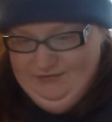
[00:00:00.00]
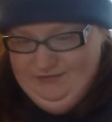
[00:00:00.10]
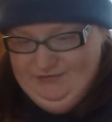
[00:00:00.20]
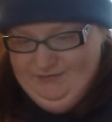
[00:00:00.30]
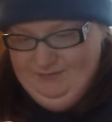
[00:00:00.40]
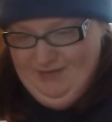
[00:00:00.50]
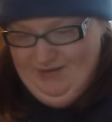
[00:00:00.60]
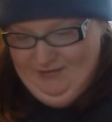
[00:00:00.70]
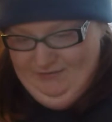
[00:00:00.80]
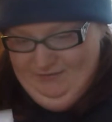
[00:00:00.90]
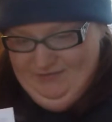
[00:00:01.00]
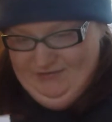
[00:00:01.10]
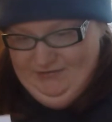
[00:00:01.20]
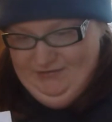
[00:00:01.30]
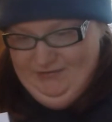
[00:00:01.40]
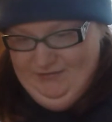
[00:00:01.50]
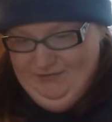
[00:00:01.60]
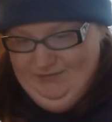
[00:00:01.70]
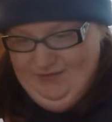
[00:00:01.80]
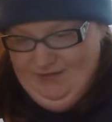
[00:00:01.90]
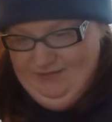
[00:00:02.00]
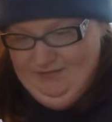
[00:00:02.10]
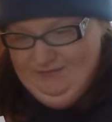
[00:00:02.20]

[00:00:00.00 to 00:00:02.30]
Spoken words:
Shows a bad information. Okay.